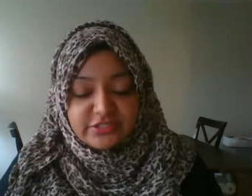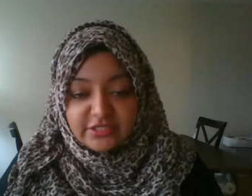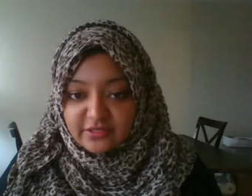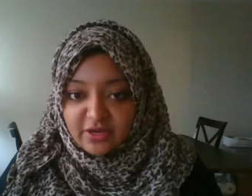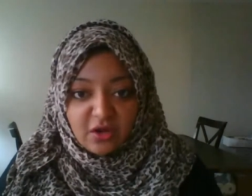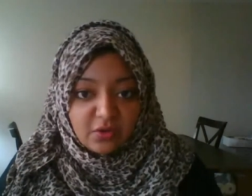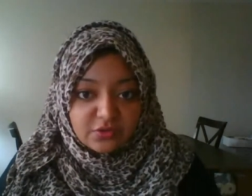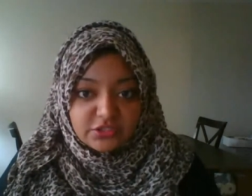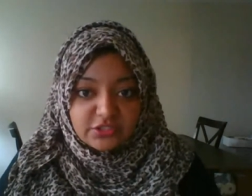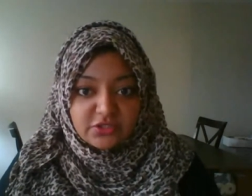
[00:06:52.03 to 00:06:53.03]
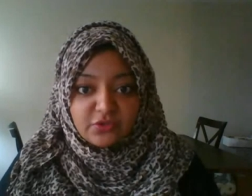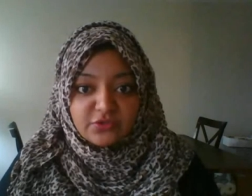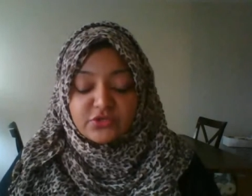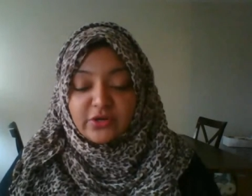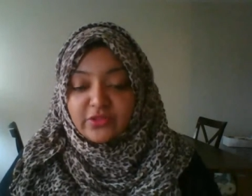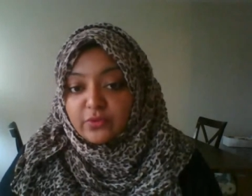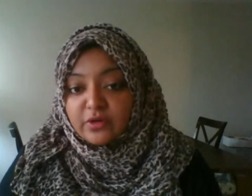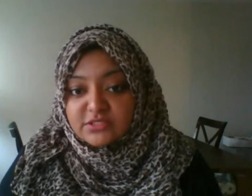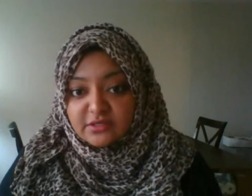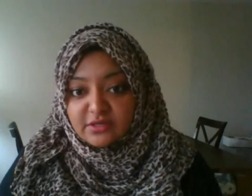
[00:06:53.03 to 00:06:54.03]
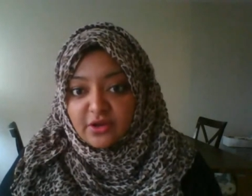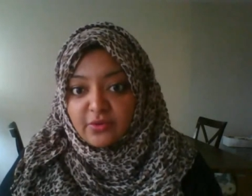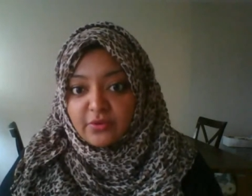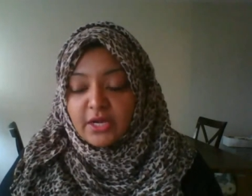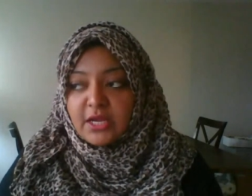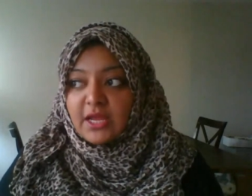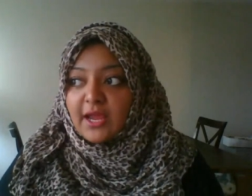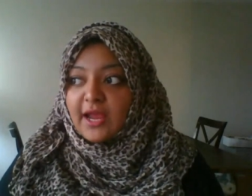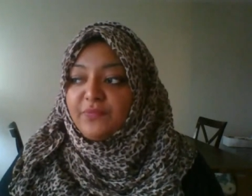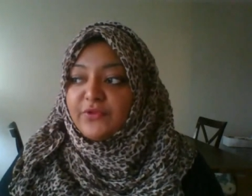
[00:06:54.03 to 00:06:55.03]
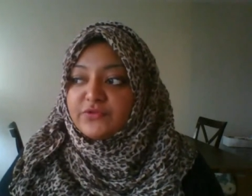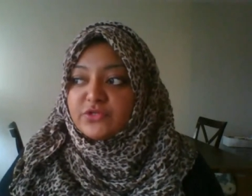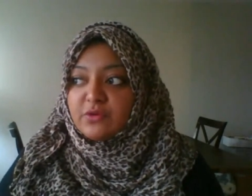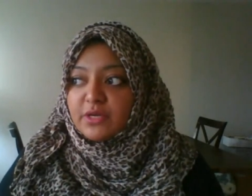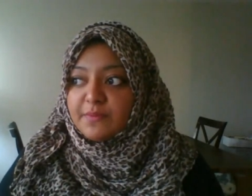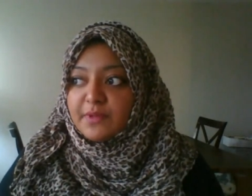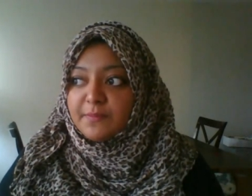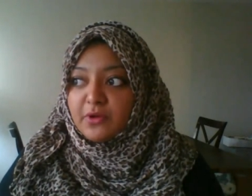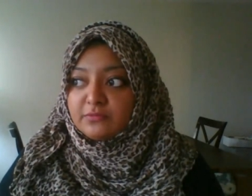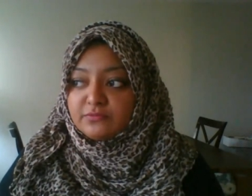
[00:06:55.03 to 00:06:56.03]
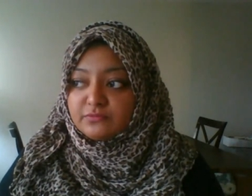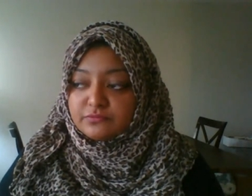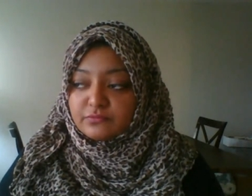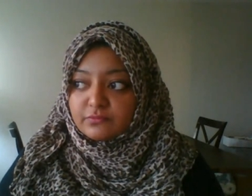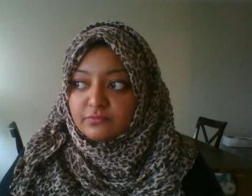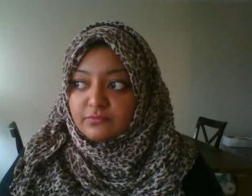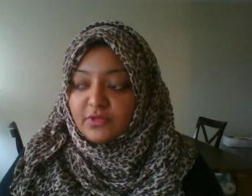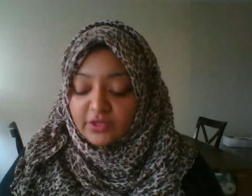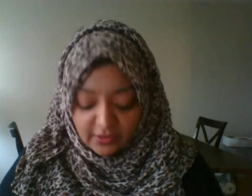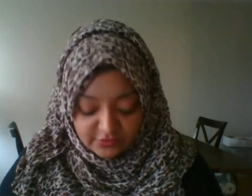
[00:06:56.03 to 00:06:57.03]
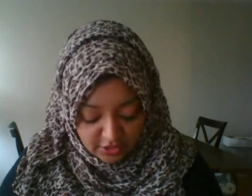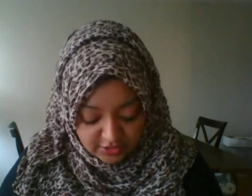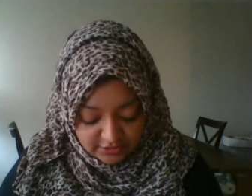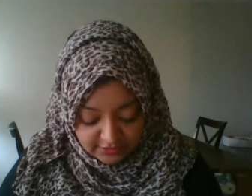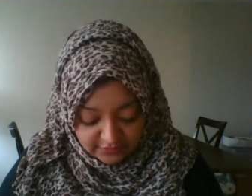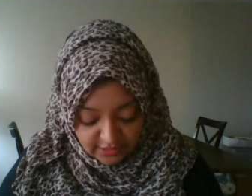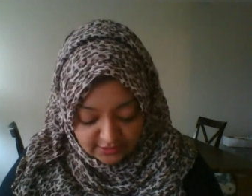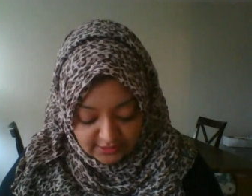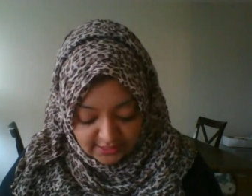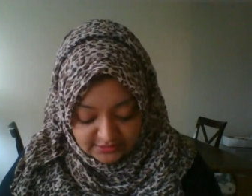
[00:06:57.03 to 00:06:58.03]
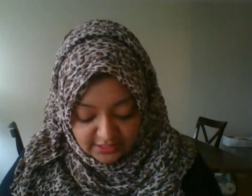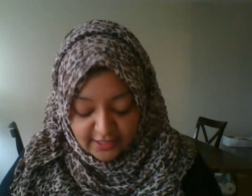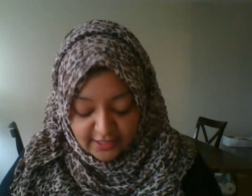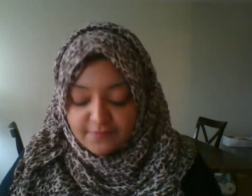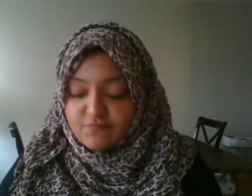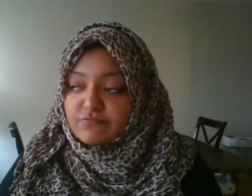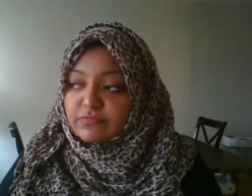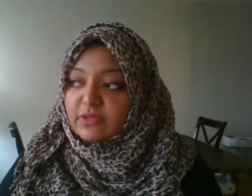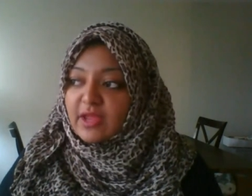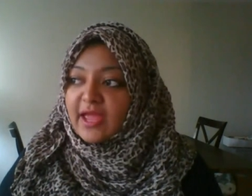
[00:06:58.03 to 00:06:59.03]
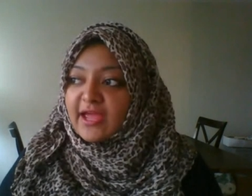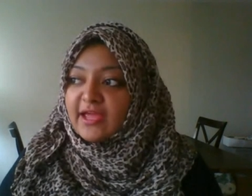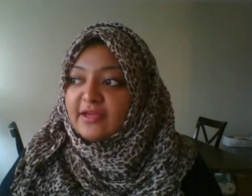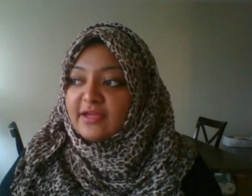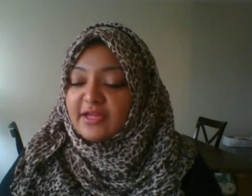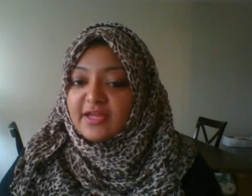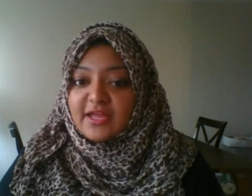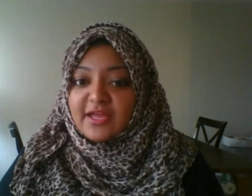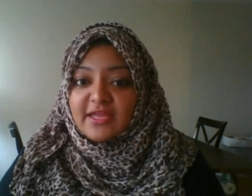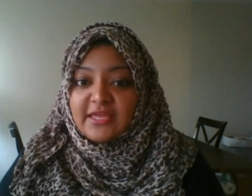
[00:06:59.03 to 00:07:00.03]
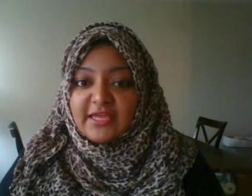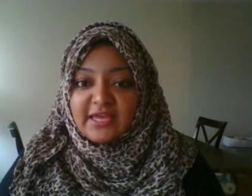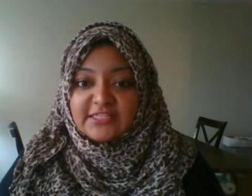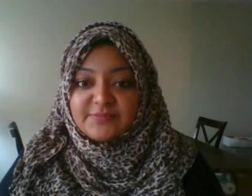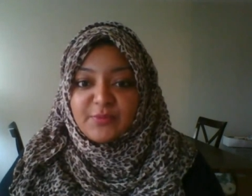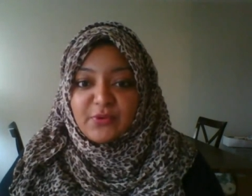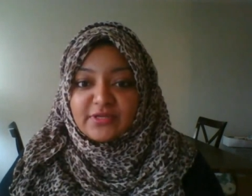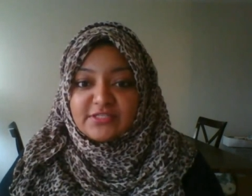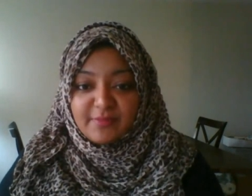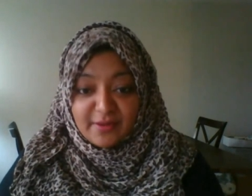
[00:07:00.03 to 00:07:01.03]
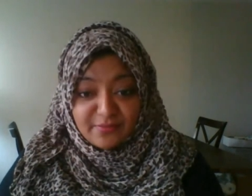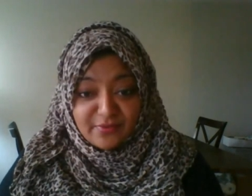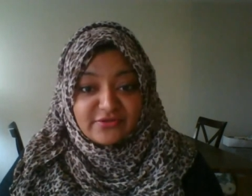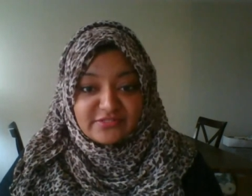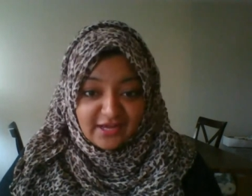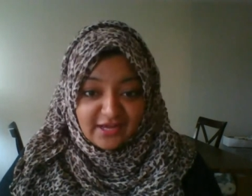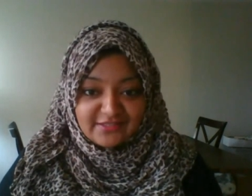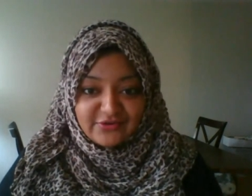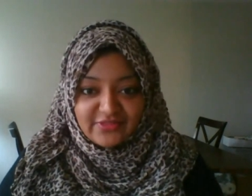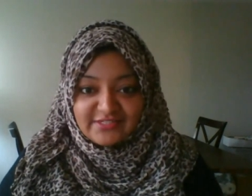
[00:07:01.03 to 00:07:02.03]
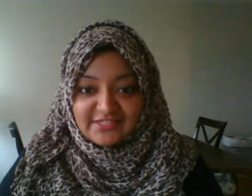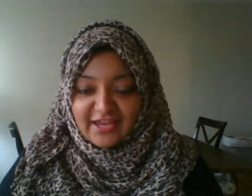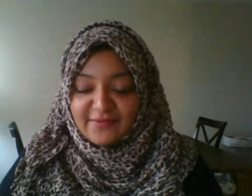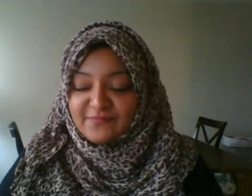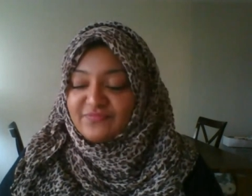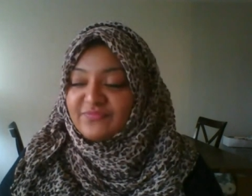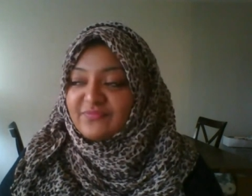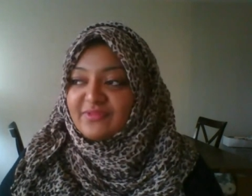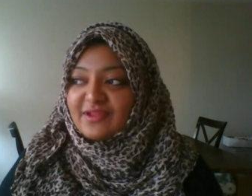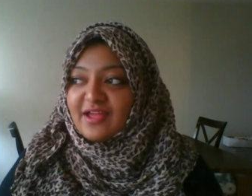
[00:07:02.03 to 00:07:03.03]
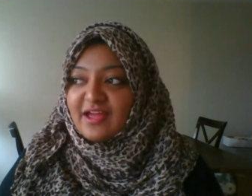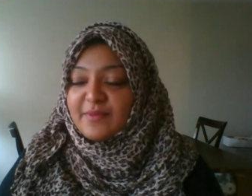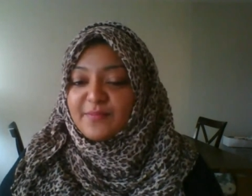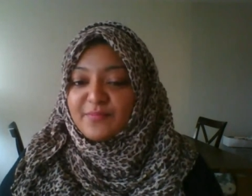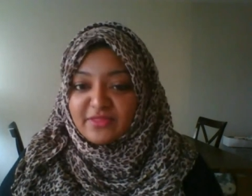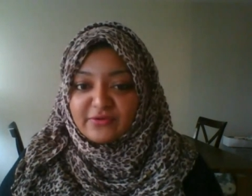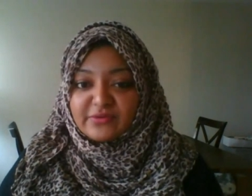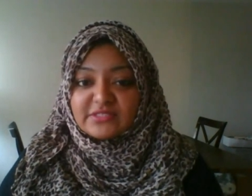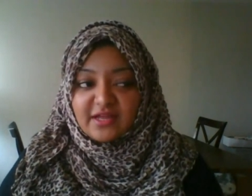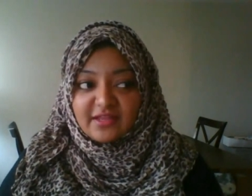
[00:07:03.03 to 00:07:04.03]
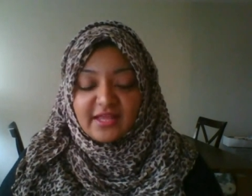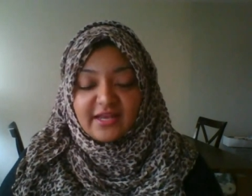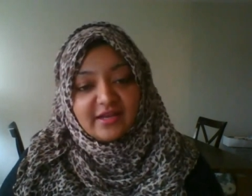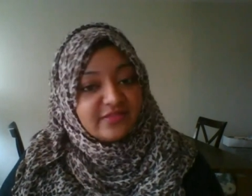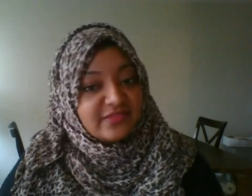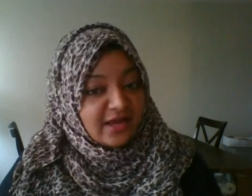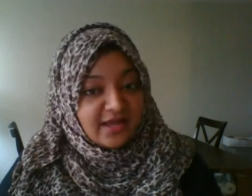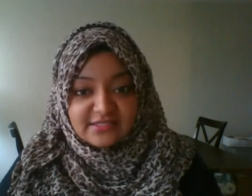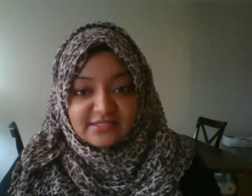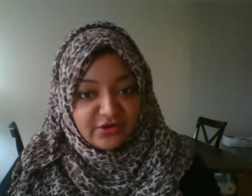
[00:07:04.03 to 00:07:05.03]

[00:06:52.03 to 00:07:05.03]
didn't know. She told the story the world didn't know. And there's so many people, and I was talking to Adnan last night, and he had spoken to my brother Saad during the day, and my brother was telling, and Adnan hasn't